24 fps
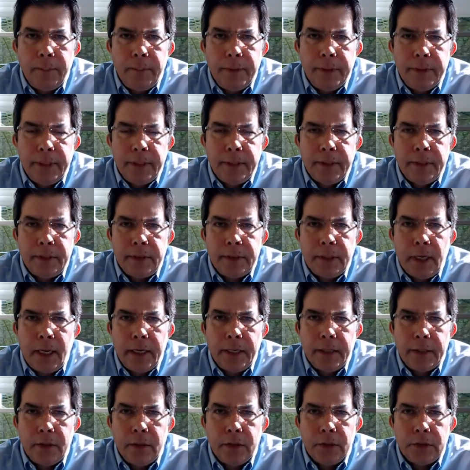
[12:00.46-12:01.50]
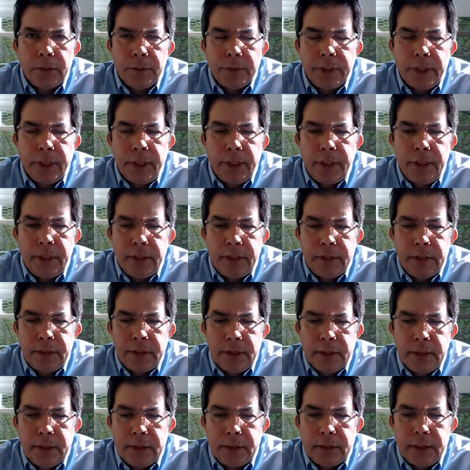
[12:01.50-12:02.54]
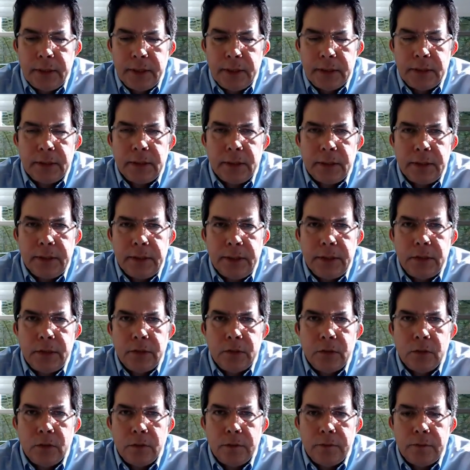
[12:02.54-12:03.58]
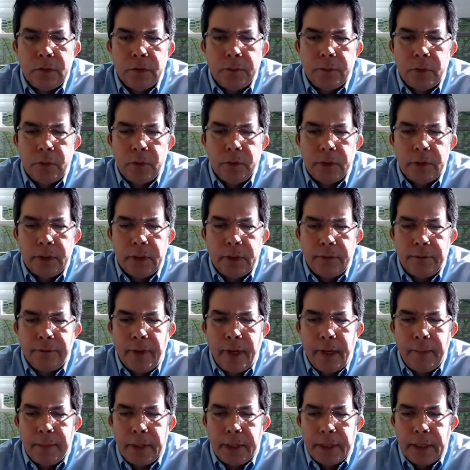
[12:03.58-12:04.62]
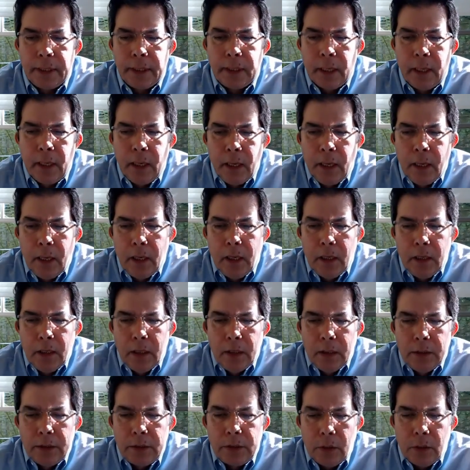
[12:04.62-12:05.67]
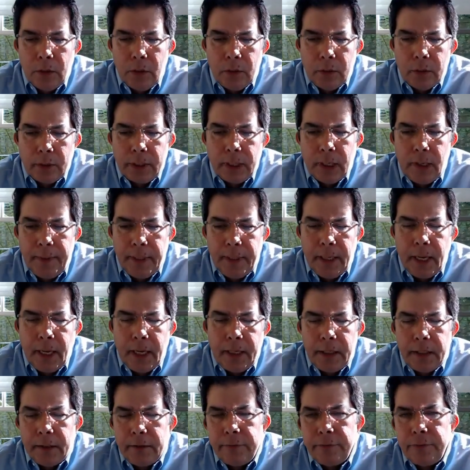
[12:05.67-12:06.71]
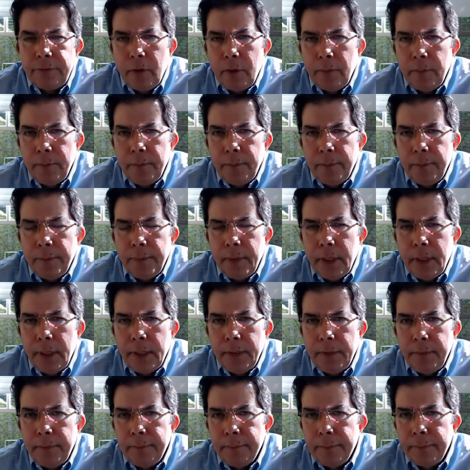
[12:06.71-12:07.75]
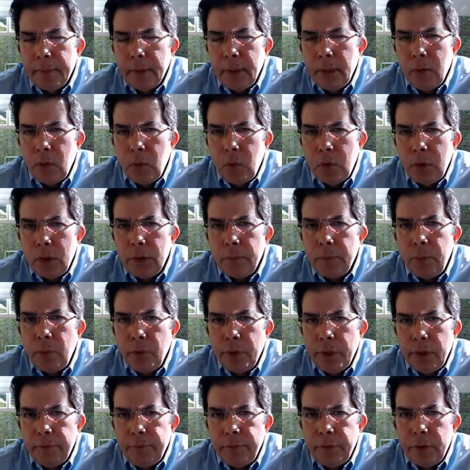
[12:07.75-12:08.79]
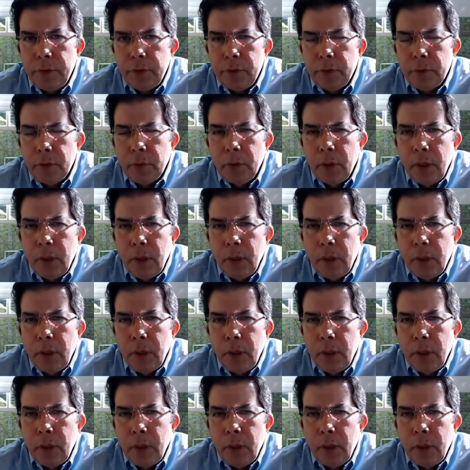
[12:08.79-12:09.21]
and then they're diagnosed with kidney disease. They still need to sort of support their family. So coming at it from a work point of view,